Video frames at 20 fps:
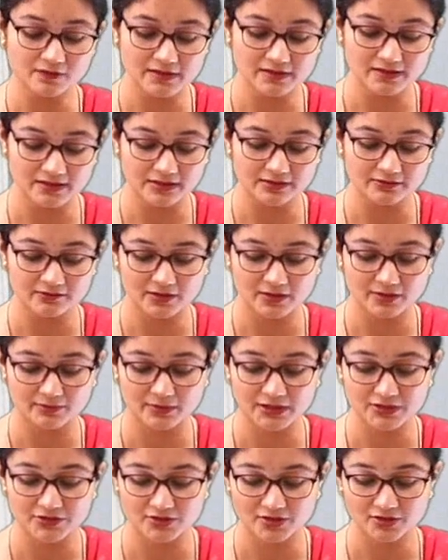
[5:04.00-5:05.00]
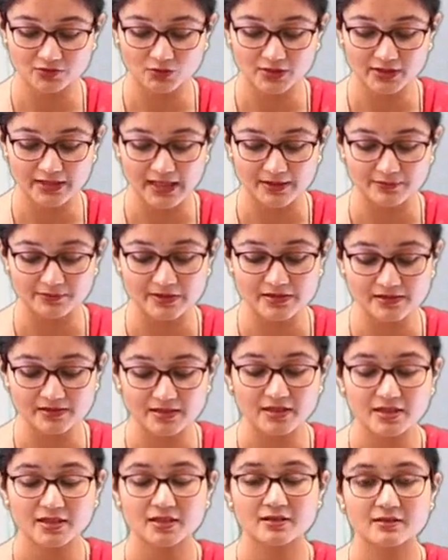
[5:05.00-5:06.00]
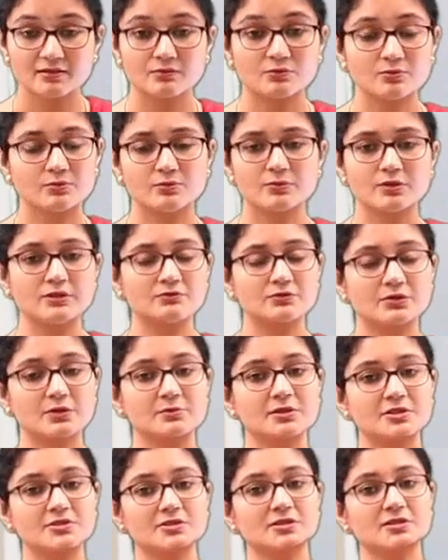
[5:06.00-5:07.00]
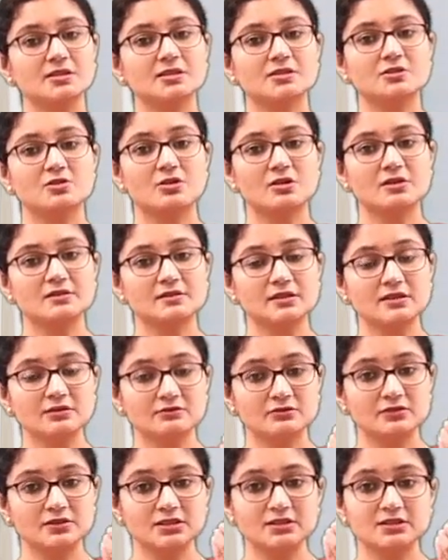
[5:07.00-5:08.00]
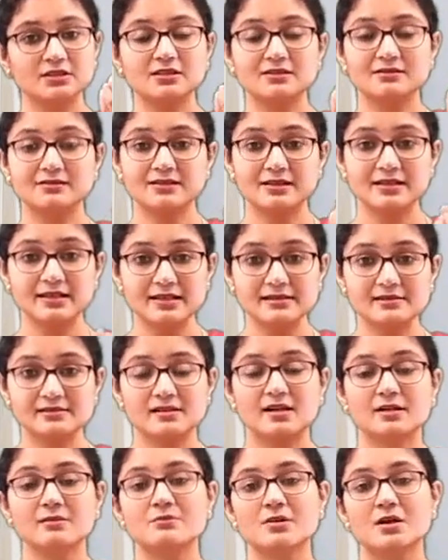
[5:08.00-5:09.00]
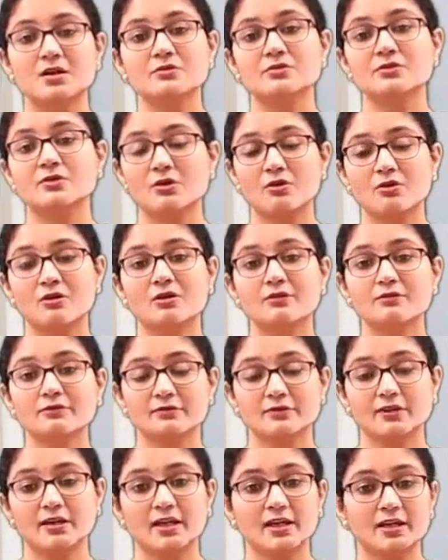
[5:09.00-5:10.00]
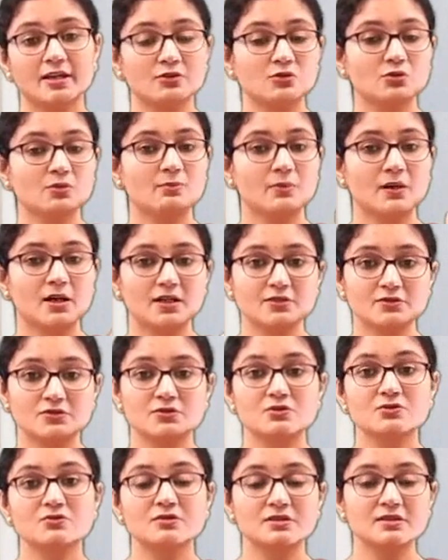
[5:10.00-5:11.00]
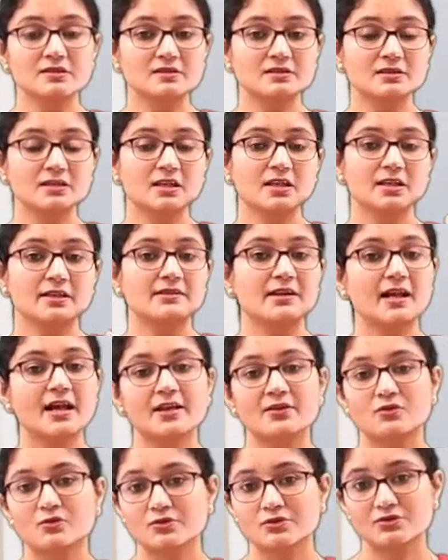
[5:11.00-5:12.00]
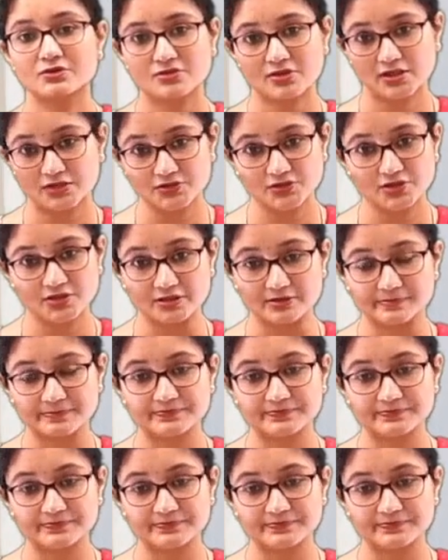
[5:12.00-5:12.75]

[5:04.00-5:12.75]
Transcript: this inflammation, what happens? inflammation, it causing further less amount of air to pass through this narrow structure,